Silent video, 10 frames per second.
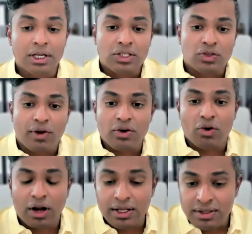So when you
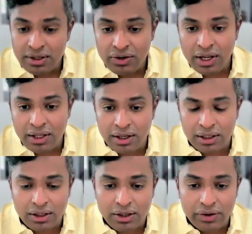are considering
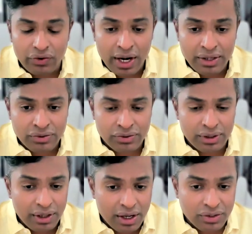that rates
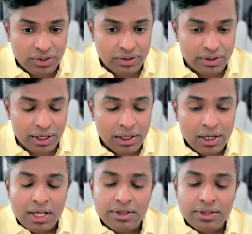reductions, right?